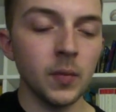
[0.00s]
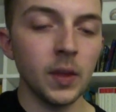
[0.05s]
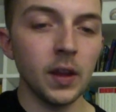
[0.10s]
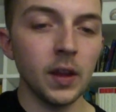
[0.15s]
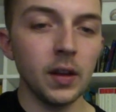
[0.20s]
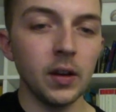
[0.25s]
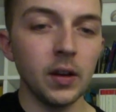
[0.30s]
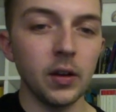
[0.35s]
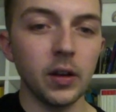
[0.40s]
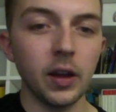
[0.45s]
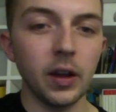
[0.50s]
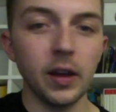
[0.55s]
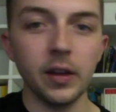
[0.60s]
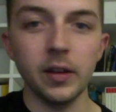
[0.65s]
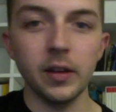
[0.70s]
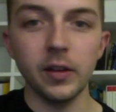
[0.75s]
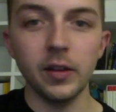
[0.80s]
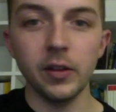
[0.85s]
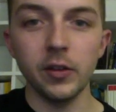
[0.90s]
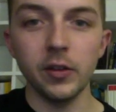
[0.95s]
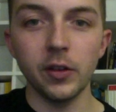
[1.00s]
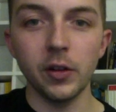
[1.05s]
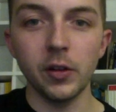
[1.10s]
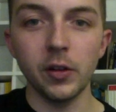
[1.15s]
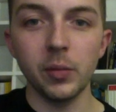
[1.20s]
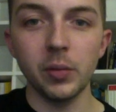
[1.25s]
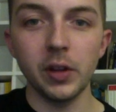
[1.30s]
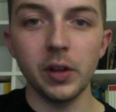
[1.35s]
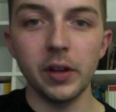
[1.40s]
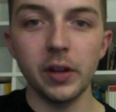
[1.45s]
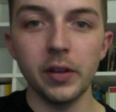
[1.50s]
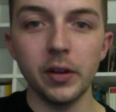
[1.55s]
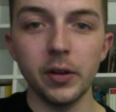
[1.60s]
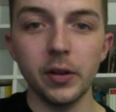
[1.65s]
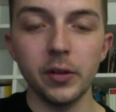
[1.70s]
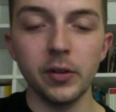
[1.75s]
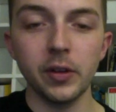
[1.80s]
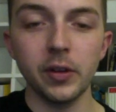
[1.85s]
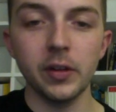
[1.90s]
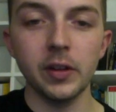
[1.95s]
Okay, and so you play
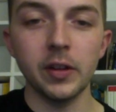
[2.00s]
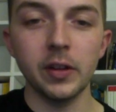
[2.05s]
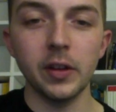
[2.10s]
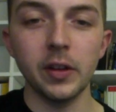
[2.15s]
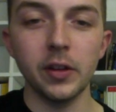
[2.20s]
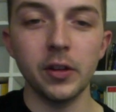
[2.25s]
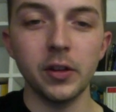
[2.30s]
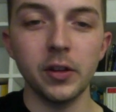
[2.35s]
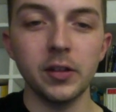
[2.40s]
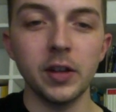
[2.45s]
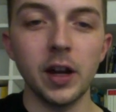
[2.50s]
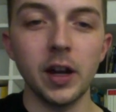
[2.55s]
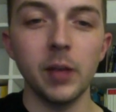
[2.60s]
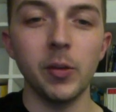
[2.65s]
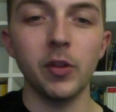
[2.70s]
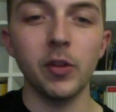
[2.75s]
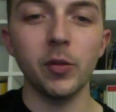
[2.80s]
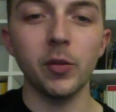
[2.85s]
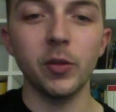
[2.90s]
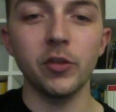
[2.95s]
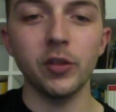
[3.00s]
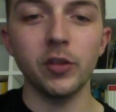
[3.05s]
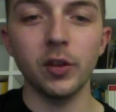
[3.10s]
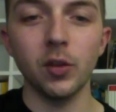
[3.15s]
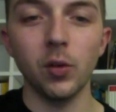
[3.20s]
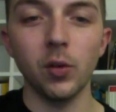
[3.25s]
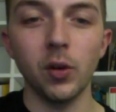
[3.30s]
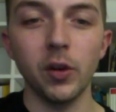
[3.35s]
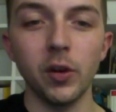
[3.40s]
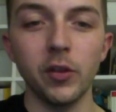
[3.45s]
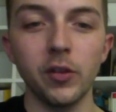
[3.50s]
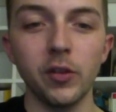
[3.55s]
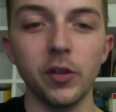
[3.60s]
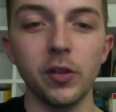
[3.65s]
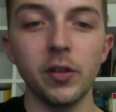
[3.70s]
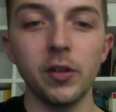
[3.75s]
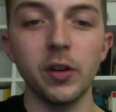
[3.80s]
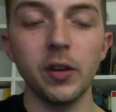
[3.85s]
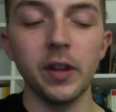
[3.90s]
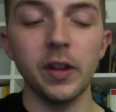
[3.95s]
those, and then the 3rd time you switch to chords, so you
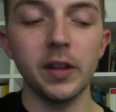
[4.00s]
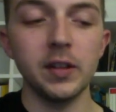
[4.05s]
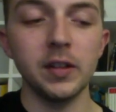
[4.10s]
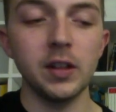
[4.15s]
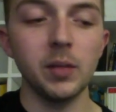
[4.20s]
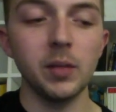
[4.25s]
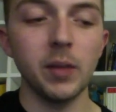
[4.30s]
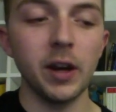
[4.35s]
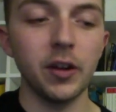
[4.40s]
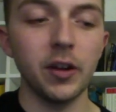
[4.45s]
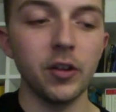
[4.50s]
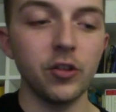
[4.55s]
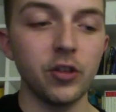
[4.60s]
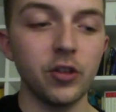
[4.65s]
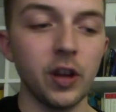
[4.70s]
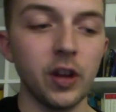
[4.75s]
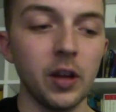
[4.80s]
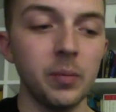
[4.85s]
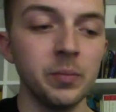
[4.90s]
go to that D minor shape.